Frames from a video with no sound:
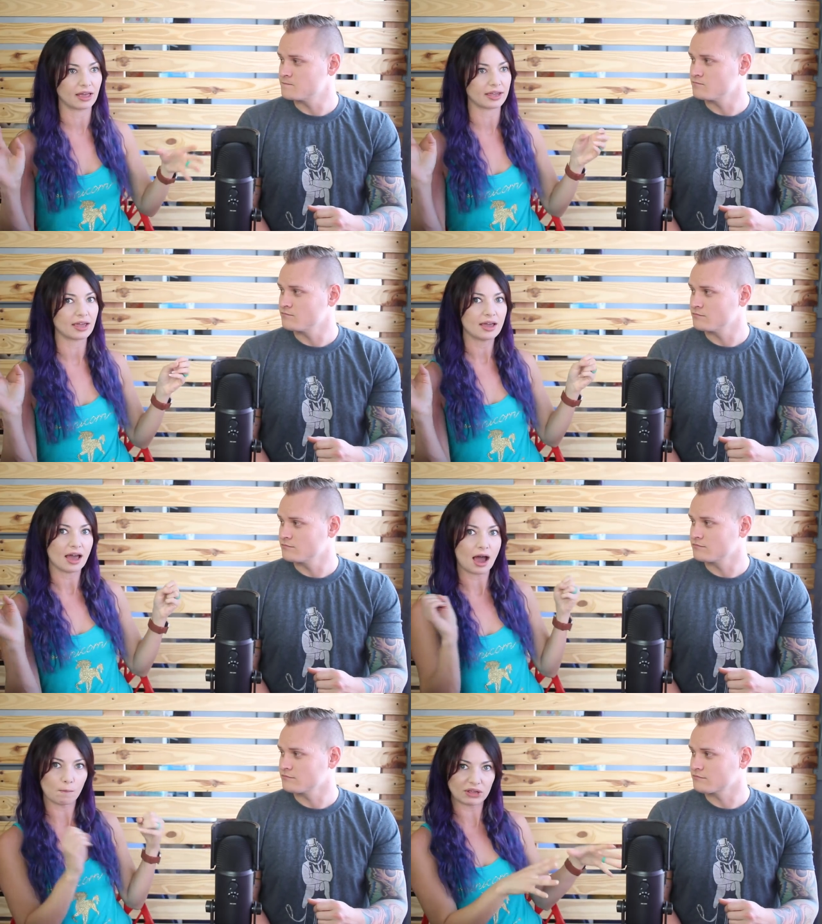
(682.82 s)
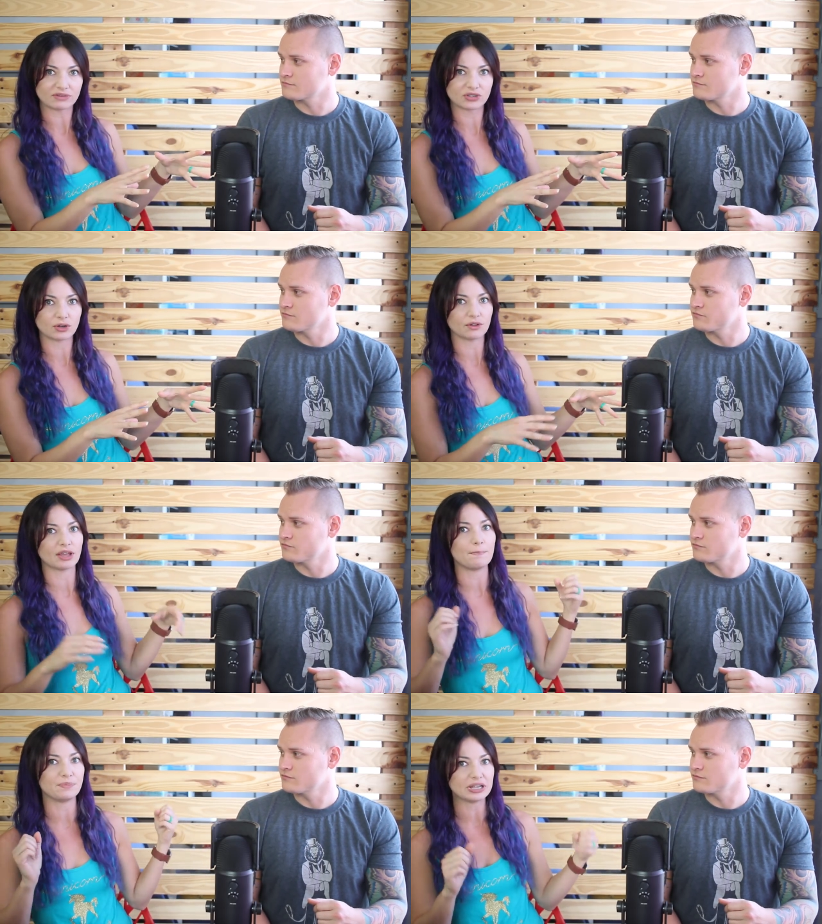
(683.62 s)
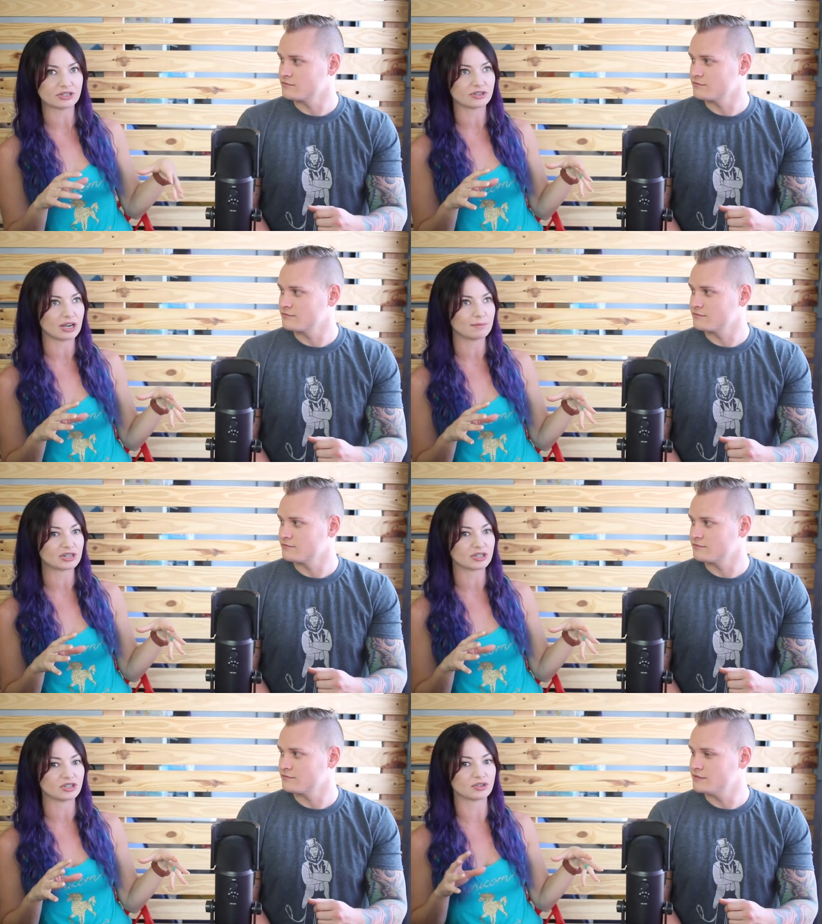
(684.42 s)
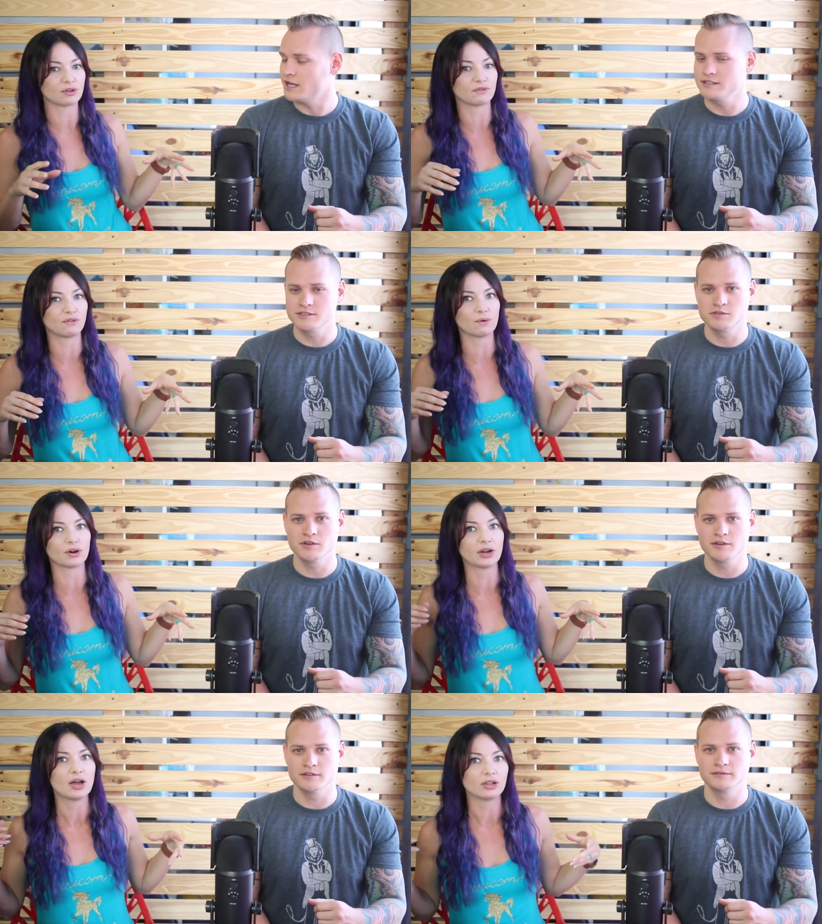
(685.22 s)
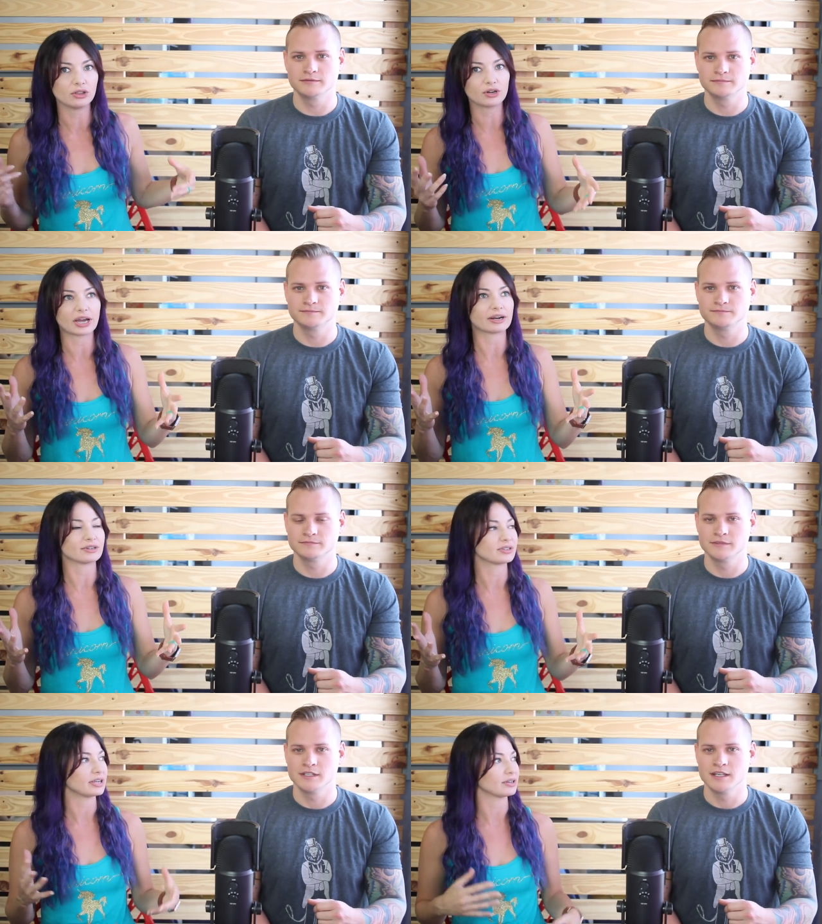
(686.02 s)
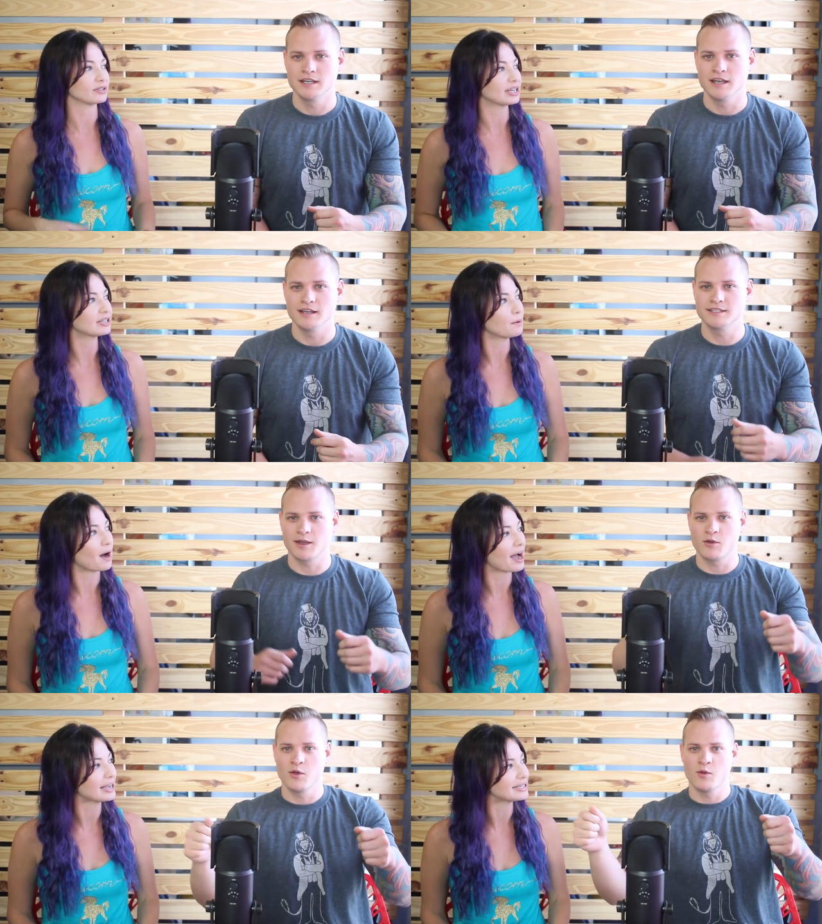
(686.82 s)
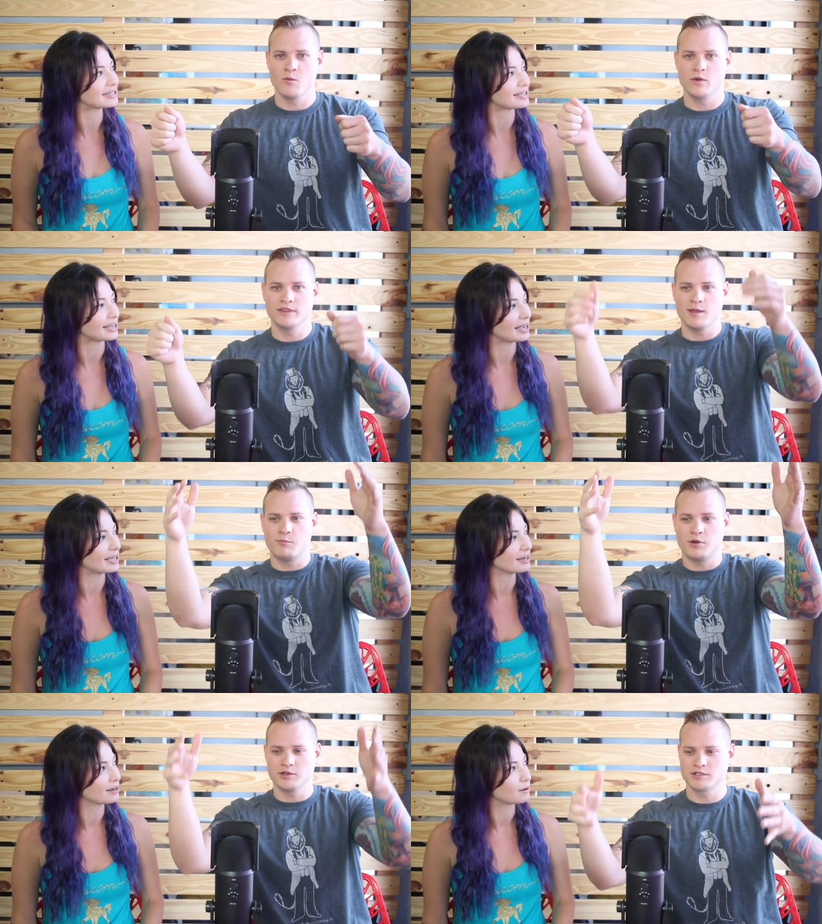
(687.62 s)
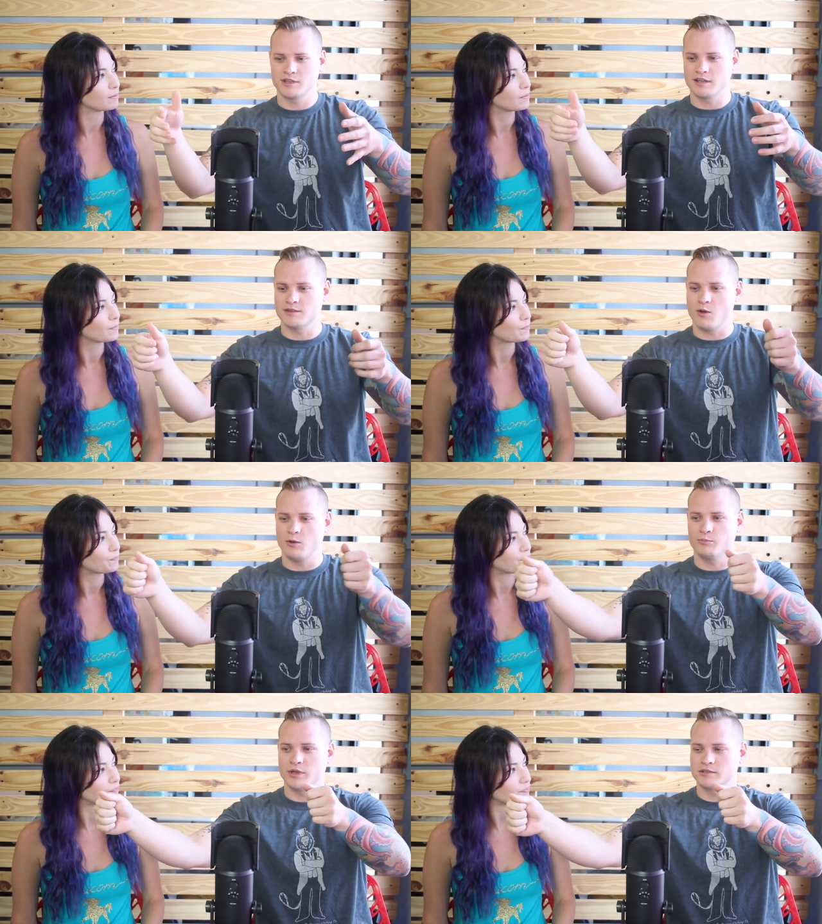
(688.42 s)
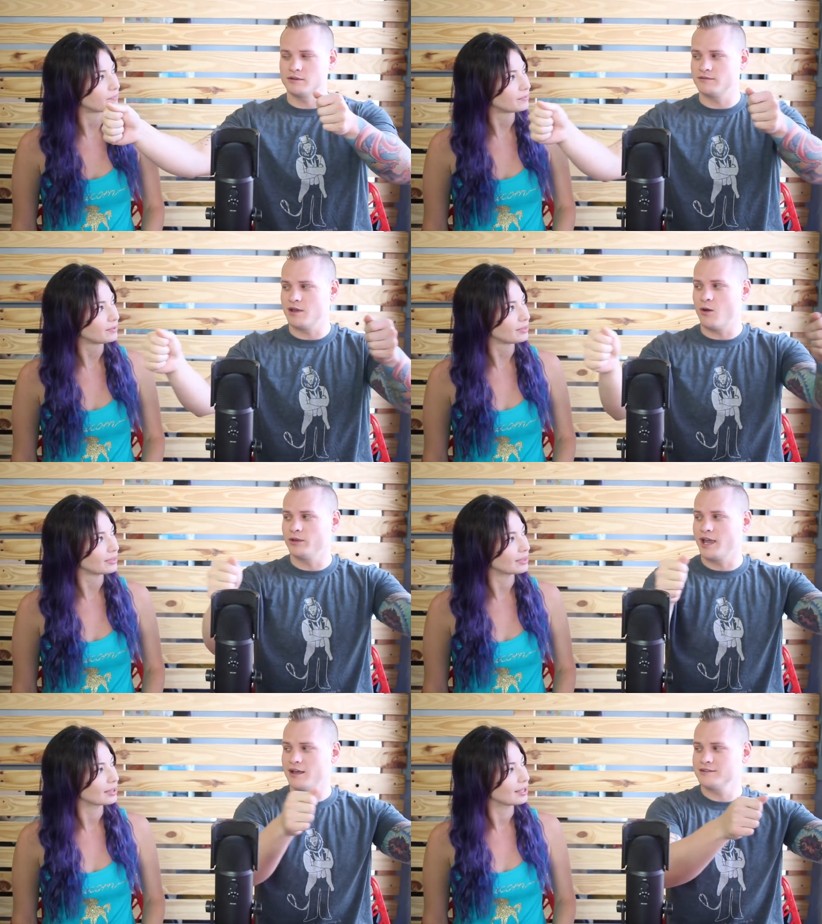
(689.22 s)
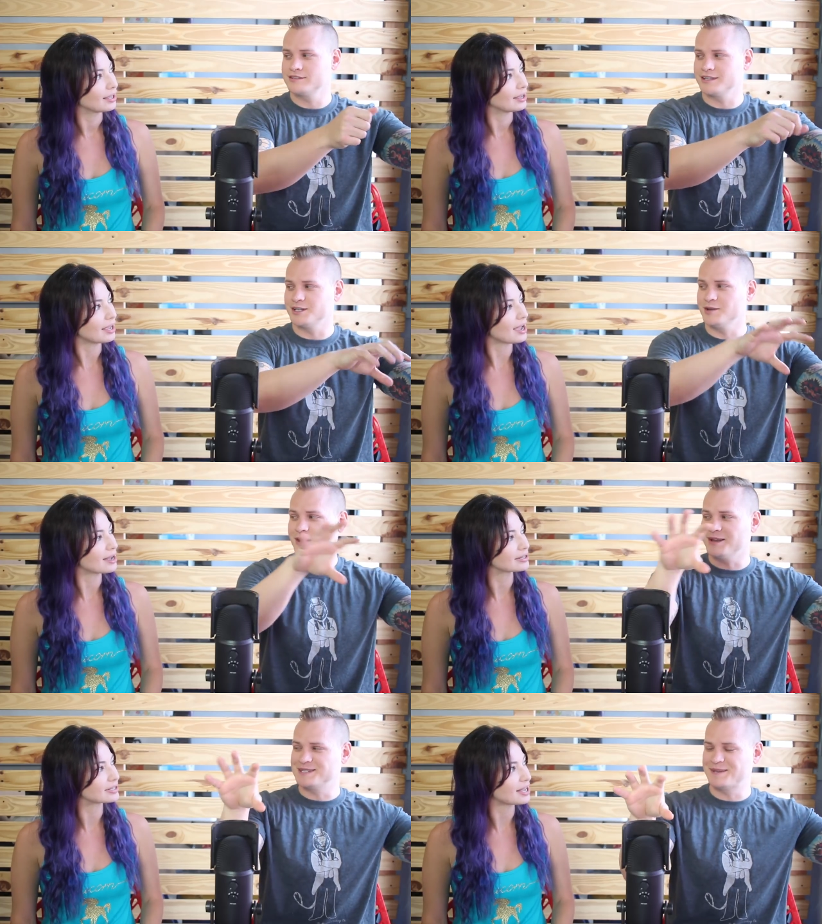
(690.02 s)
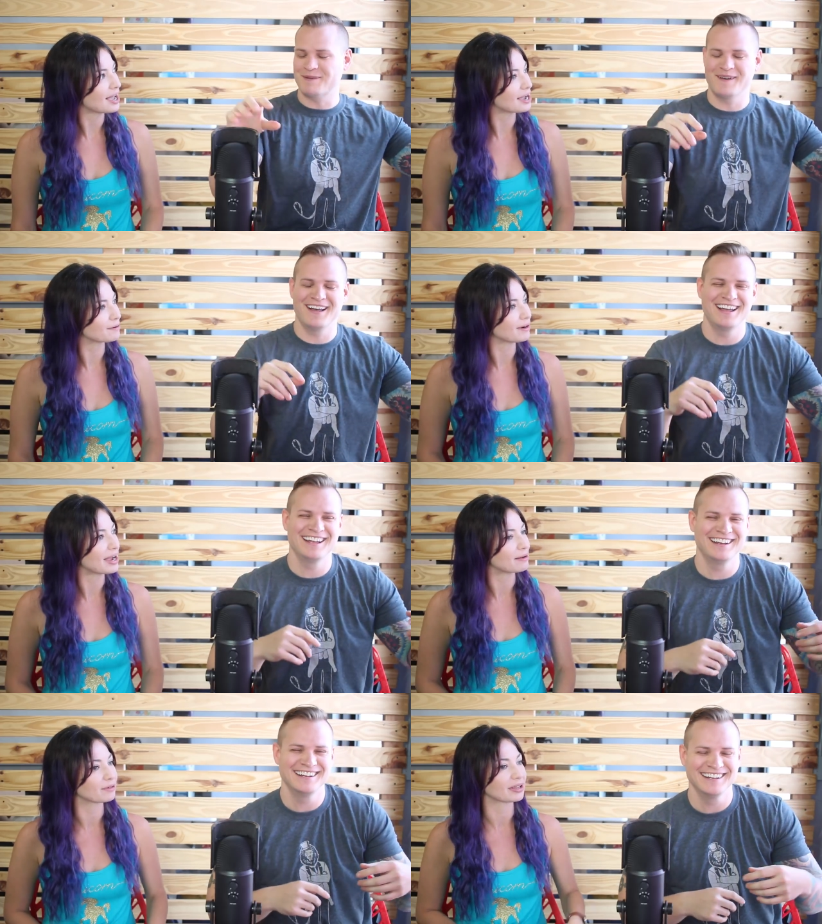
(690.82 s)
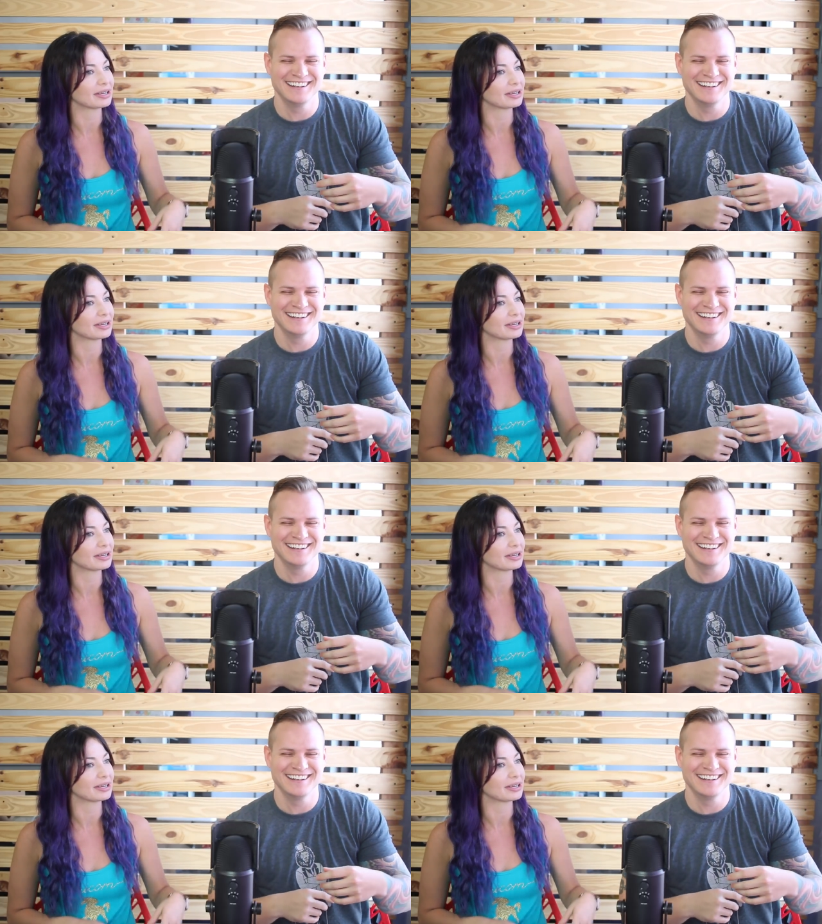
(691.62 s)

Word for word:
Speaker 1: like we've sold them. This is how much they sold That's for. True. Look at our sales. That's it's how like I see when they it.
Speaker 2: pushed like the old picture of the old house and the yeah, new house. Side, right.
Speaker 1: And we're